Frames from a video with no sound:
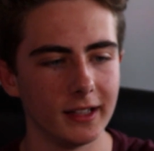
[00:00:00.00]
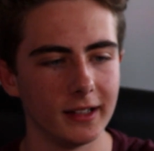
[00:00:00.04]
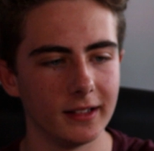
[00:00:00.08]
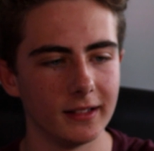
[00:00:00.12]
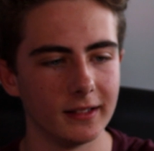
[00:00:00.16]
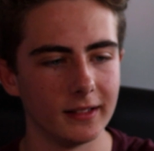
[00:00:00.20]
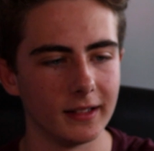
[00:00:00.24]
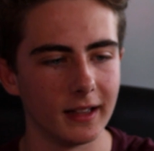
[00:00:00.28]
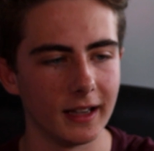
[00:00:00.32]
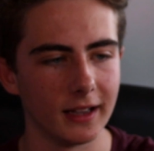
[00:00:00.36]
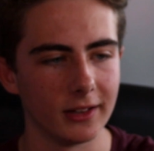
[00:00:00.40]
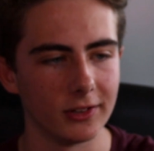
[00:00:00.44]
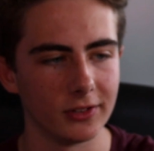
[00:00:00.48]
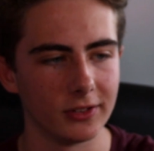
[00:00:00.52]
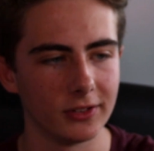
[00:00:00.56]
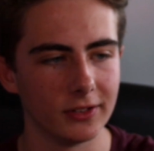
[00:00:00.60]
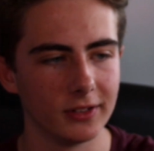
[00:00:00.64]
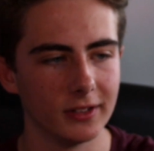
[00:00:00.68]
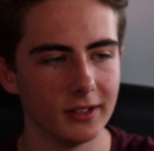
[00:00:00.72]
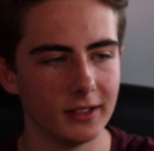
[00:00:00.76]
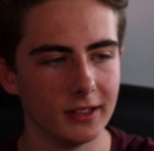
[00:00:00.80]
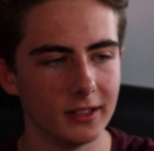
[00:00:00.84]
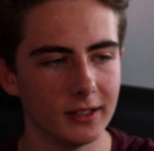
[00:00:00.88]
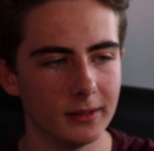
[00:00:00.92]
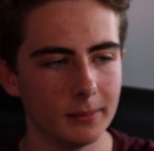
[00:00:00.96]
and has
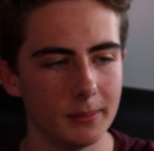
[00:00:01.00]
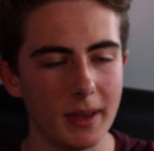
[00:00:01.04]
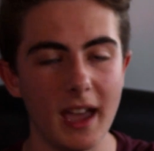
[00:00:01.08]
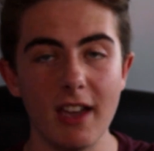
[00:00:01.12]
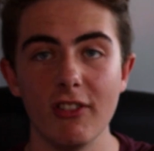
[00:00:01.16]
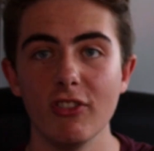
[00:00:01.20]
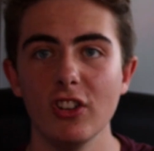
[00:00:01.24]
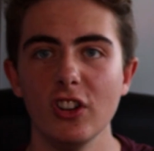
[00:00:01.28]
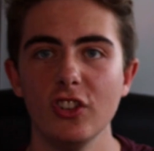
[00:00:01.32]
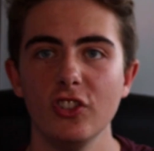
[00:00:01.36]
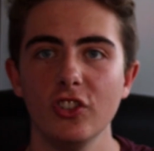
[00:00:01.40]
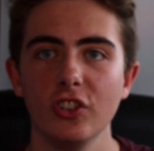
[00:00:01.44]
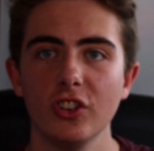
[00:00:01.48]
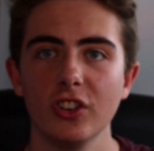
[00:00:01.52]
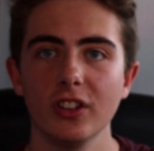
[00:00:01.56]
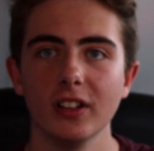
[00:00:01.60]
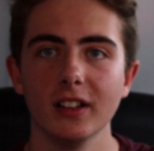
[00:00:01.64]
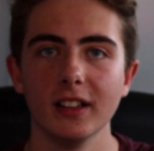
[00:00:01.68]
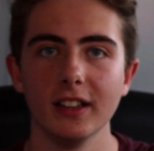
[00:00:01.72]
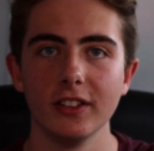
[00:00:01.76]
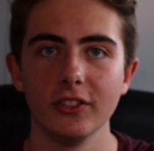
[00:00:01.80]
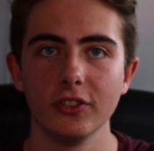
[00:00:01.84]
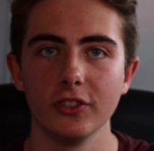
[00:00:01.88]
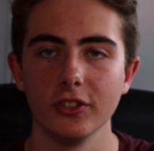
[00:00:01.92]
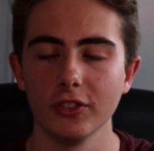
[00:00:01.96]
perished,
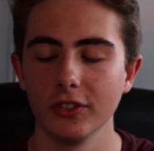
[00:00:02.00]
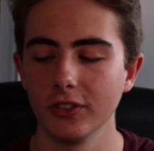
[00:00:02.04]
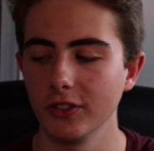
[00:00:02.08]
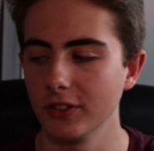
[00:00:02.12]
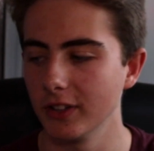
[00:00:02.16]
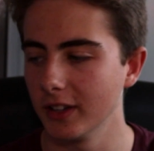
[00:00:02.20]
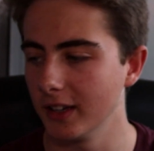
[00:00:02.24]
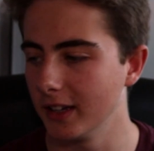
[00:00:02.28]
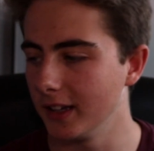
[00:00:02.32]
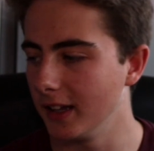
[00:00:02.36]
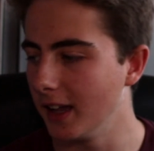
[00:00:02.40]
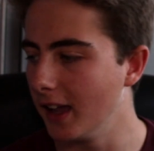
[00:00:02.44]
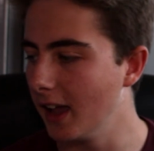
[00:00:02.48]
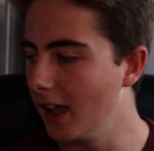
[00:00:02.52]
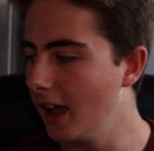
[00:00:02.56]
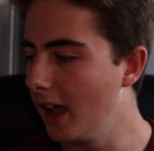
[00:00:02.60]
let's just say.